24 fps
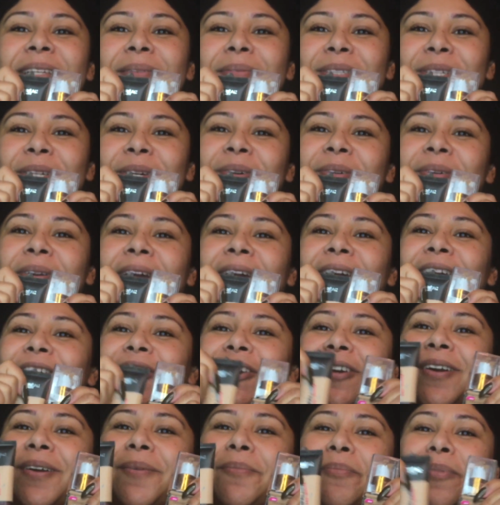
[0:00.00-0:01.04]
them to create
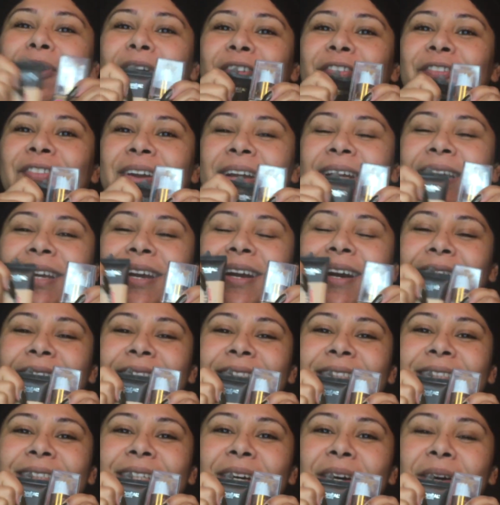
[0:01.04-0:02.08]
your perfect
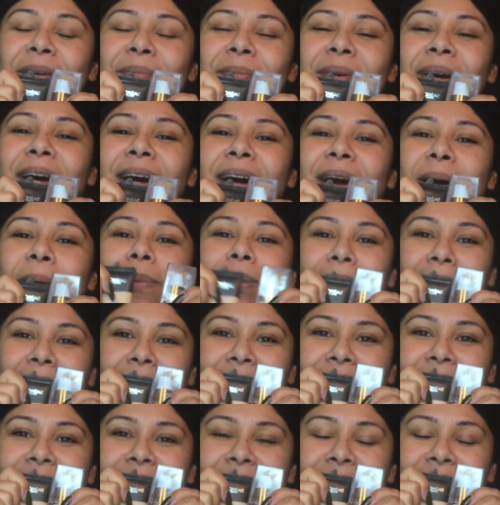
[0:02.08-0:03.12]
custom
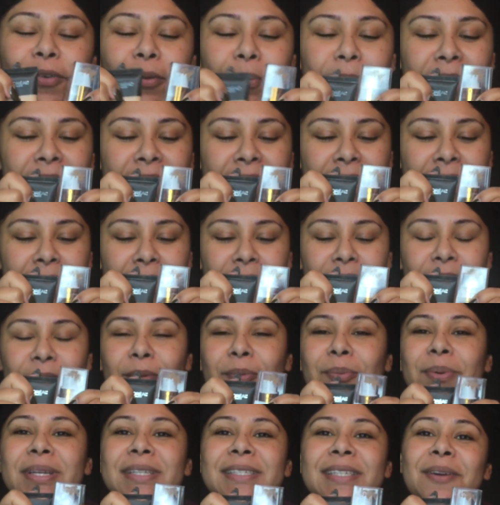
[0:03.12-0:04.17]
blend. For me,
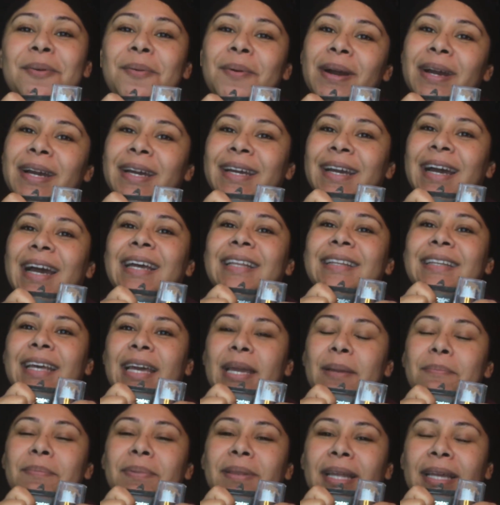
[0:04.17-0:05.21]
the reason why I
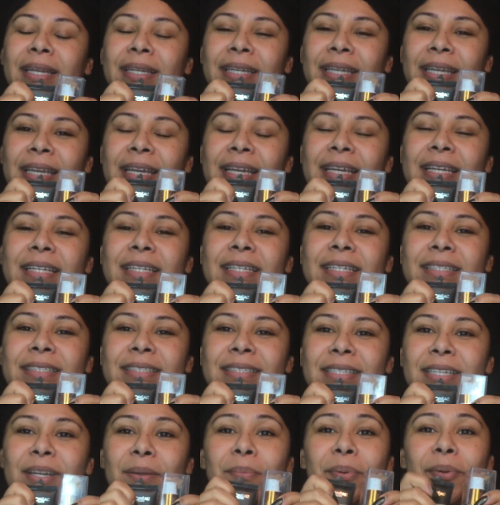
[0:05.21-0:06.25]
like blending
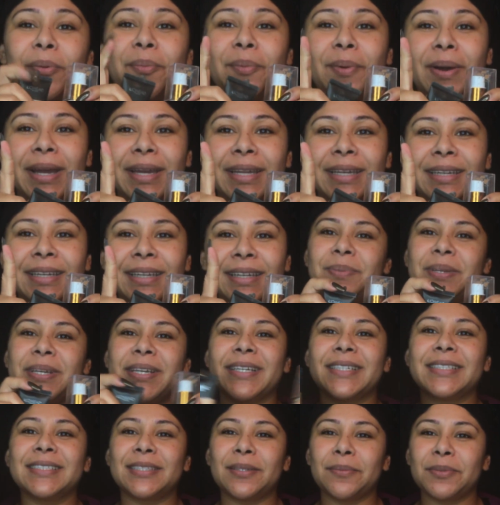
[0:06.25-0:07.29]
is number one,
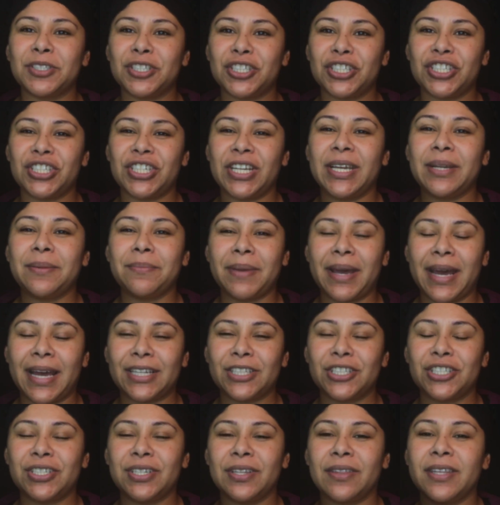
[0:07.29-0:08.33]
because the shade
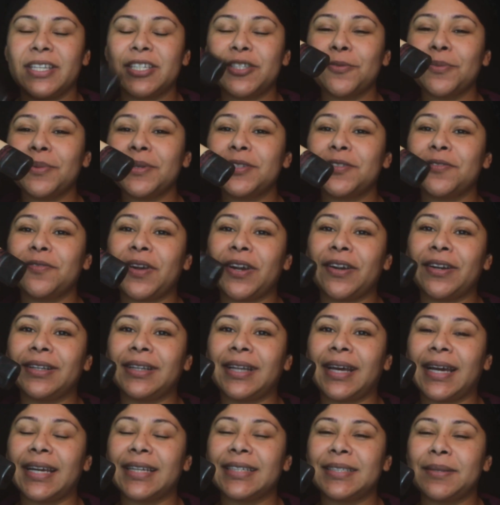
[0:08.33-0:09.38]
match. This one's very
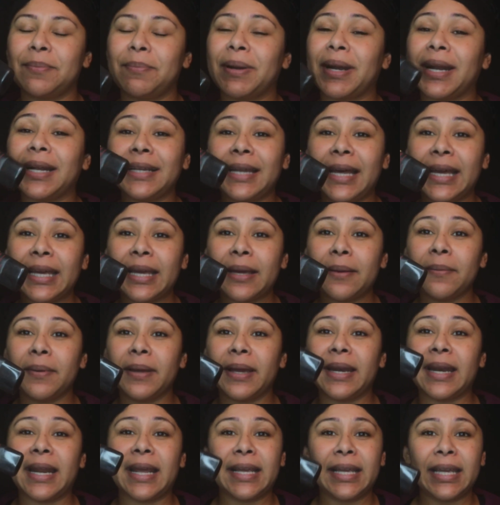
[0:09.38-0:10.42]
light, but I like it
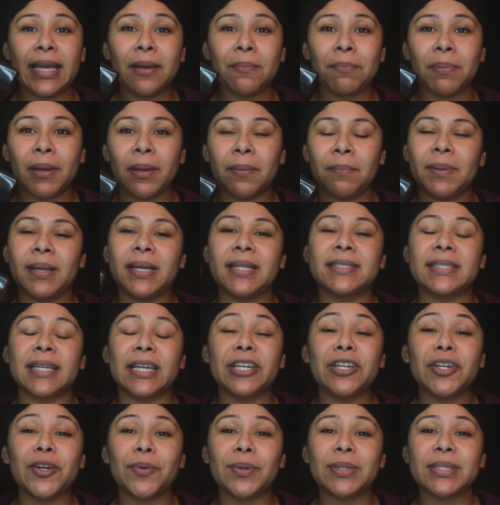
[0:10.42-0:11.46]
and I keep it because I
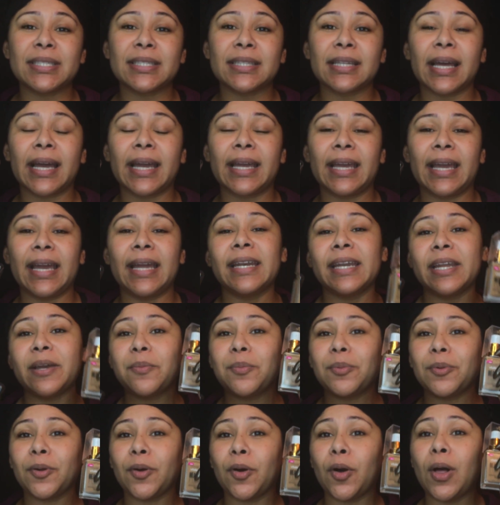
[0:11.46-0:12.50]
know it's light and
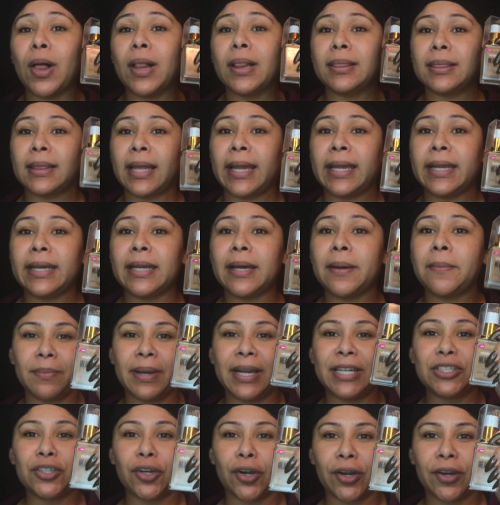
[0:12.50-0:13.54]
it will lighten up
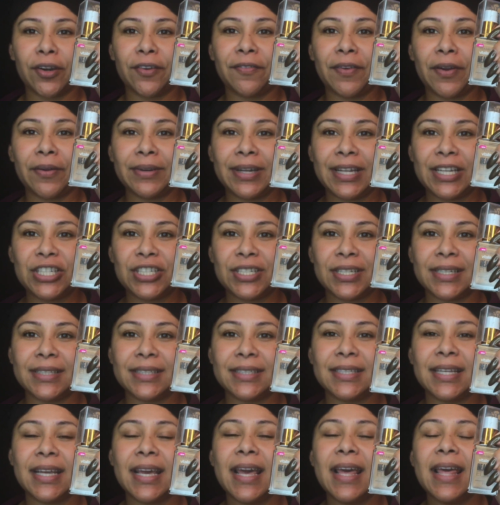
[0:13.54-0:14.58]
my darker
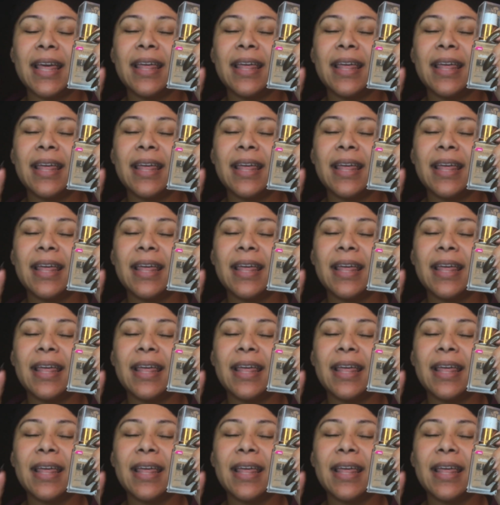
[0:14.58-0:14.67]
foundations.